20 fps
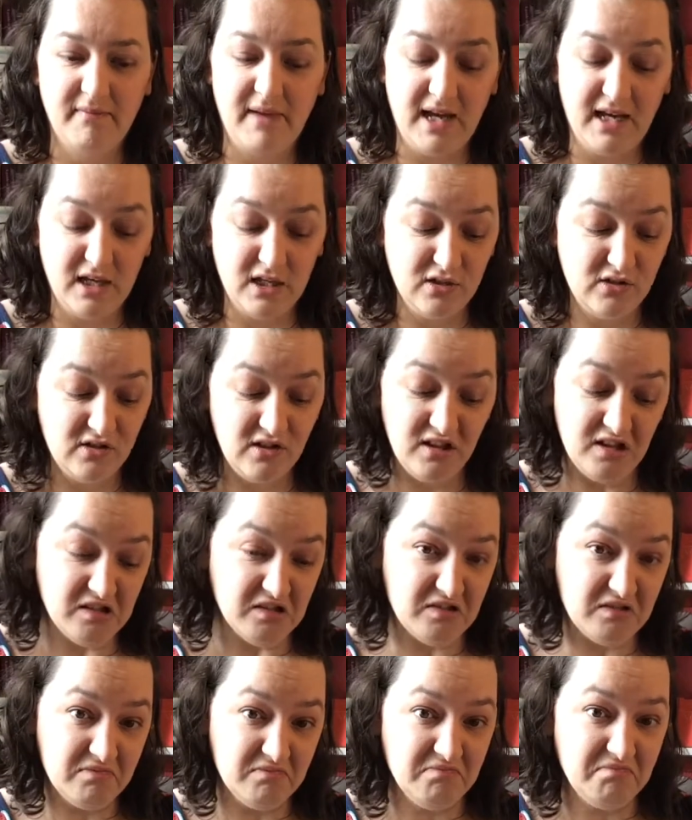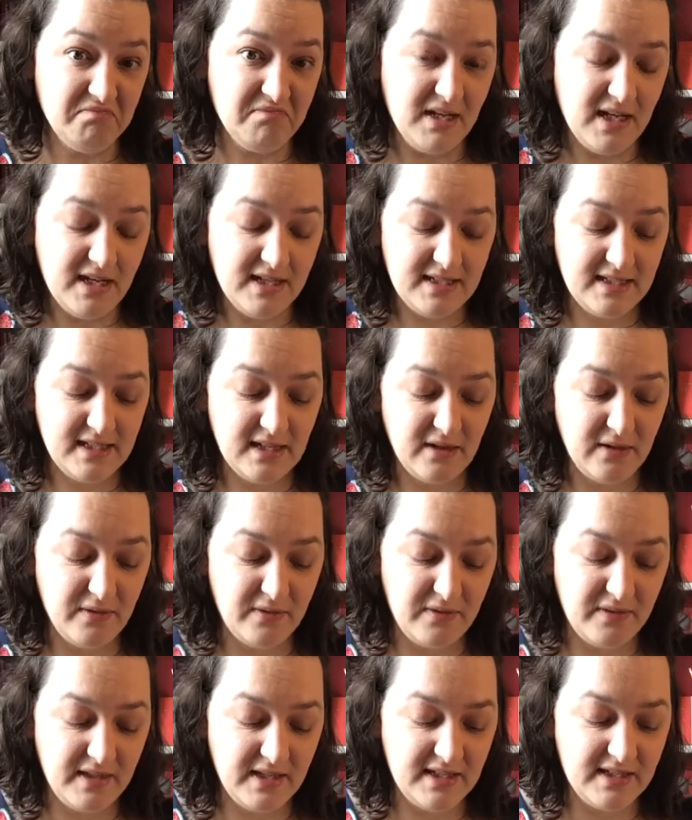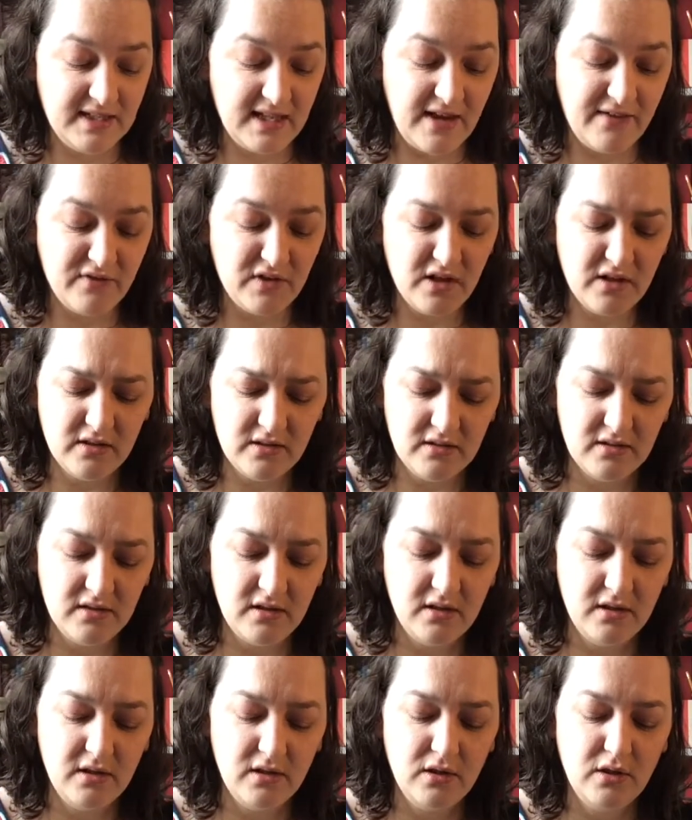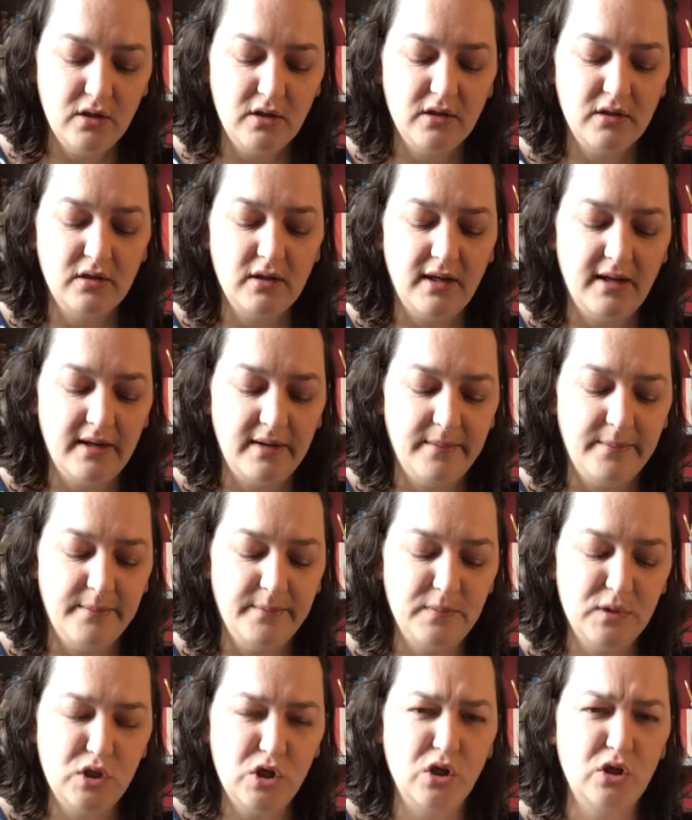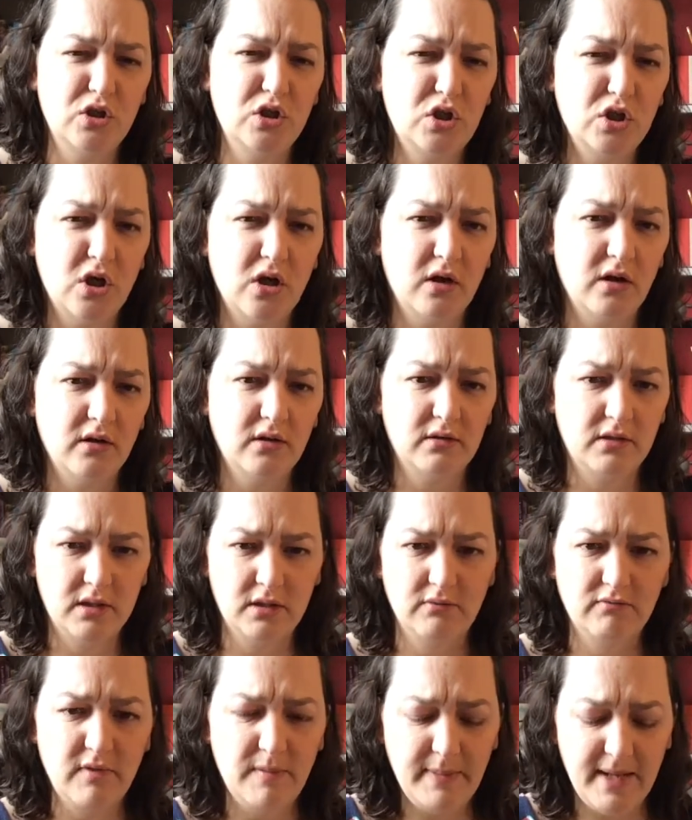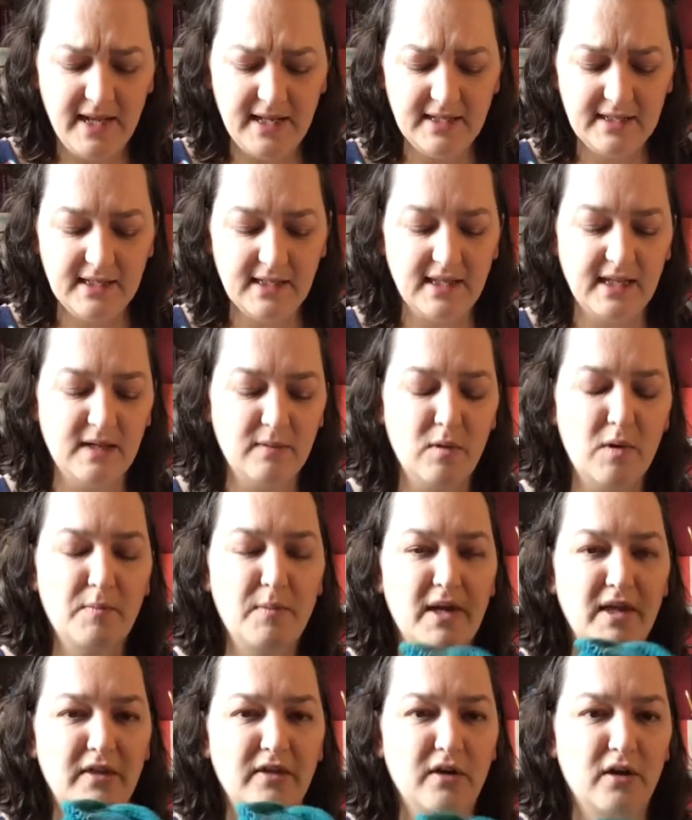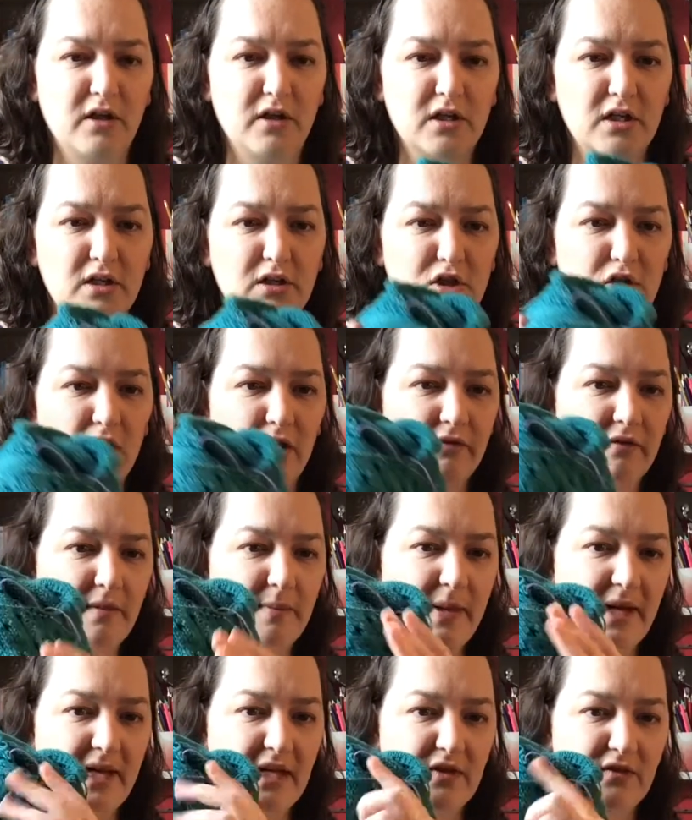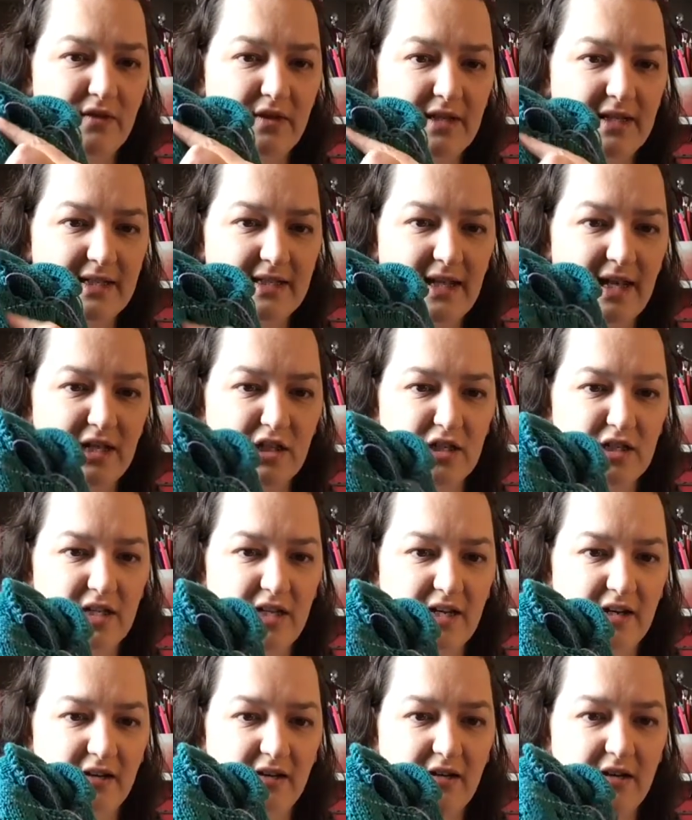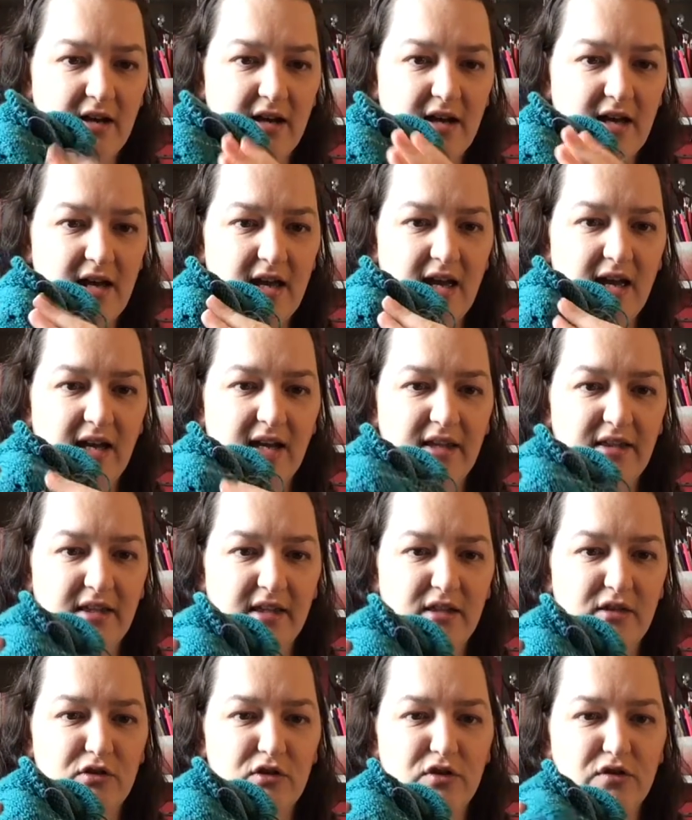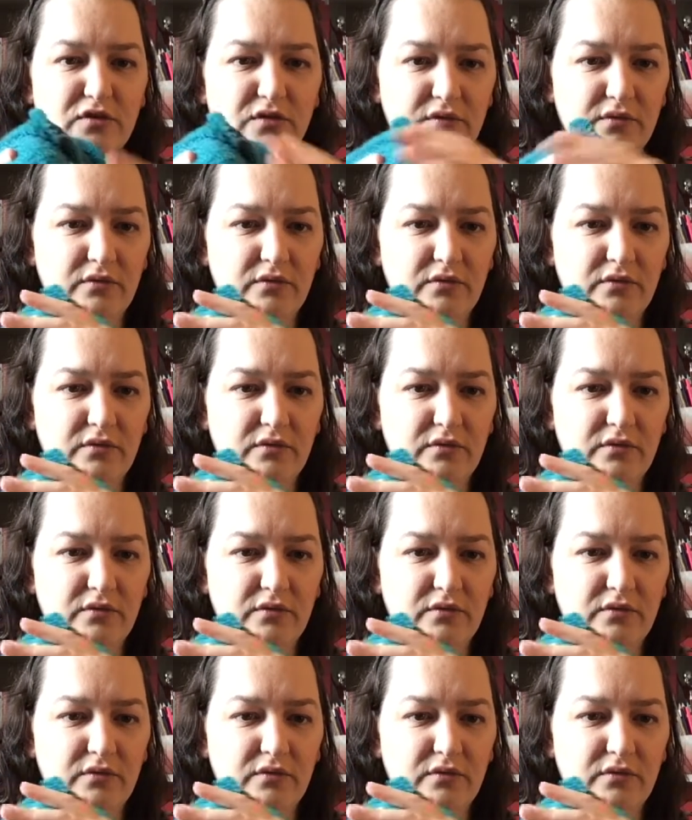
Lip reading: I could do it. So I've done 2 chart repeats. I think I'm on my 3rd chart repeat for this section here, and I think there's